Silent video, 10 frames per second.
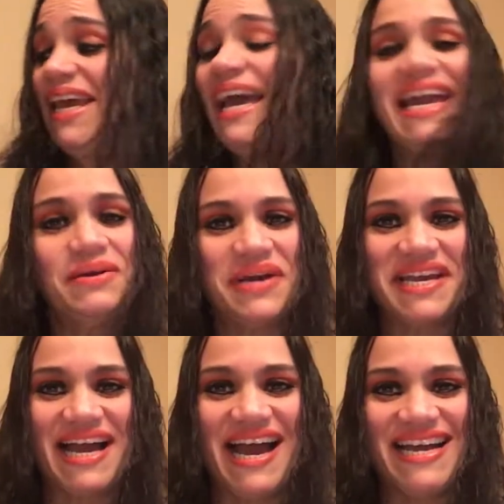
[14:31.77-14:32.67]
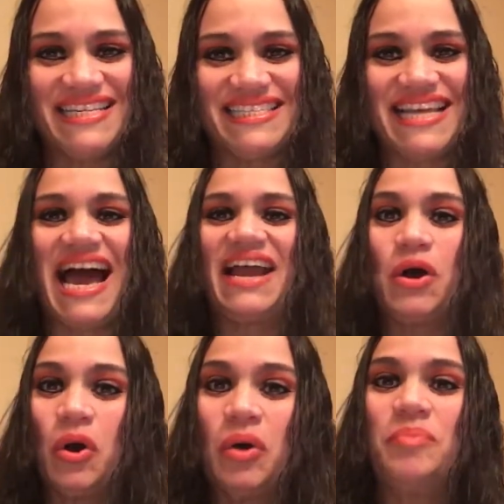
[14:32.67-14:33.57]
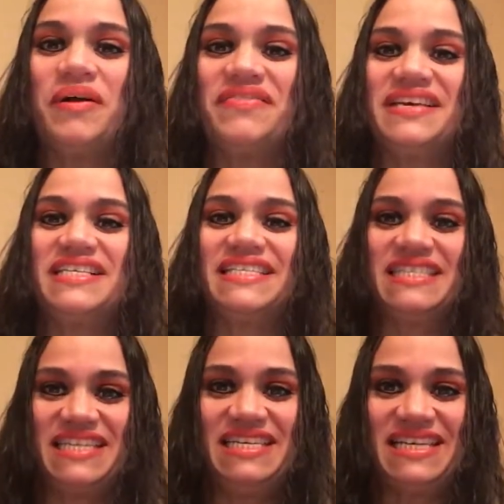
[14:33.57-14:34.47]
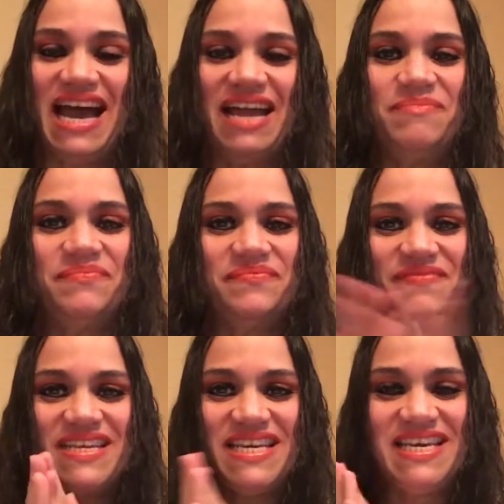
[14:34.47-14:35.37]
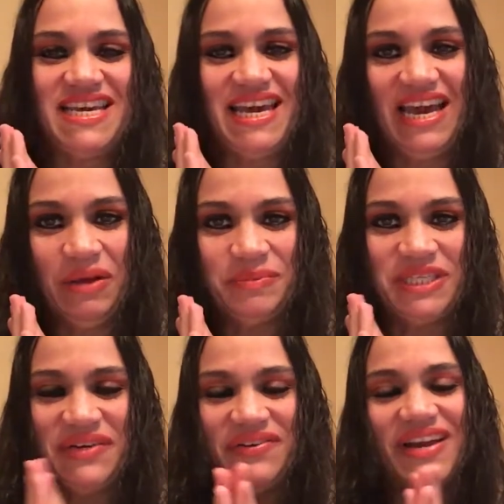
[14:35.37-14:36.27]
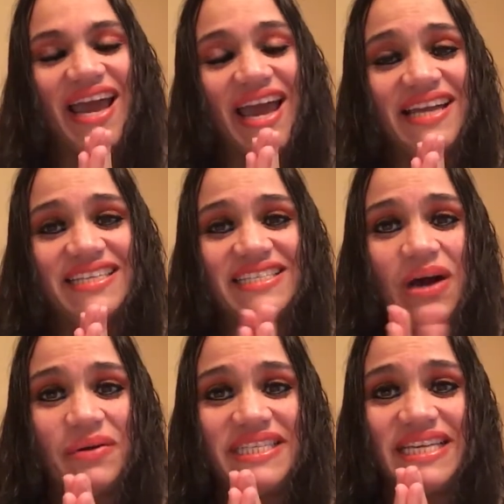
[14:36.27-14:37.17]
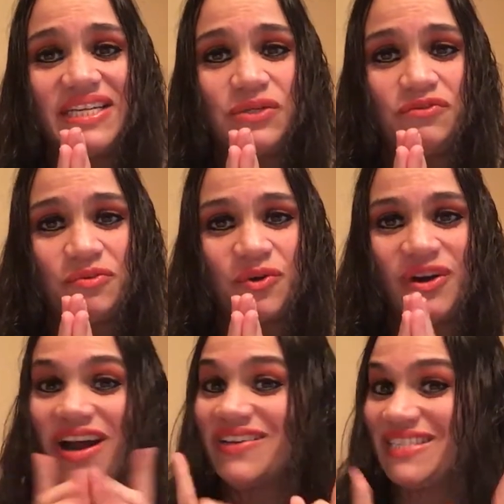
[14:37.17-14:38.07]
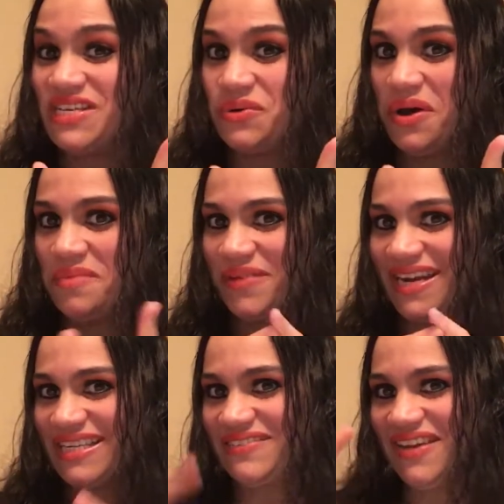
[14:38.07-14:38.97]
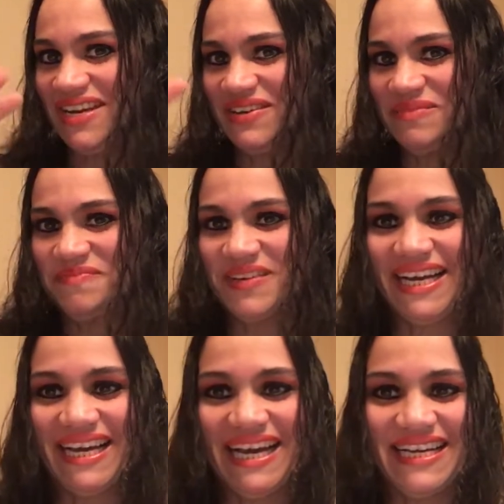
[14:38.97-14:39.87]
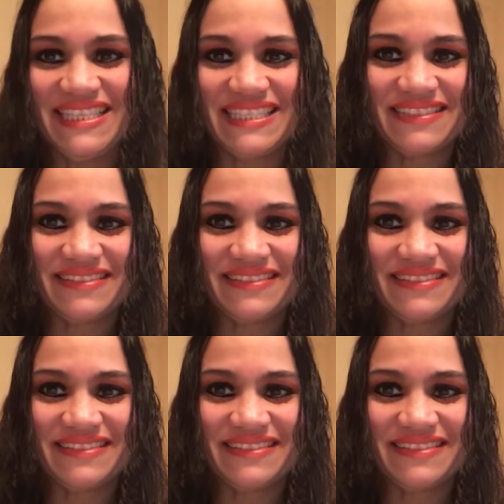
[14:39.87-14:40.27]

Anyway, you guys, I hope this tea time helps you. And as always, stay tuned for more. I'll see you all in my next video. Bye, guys.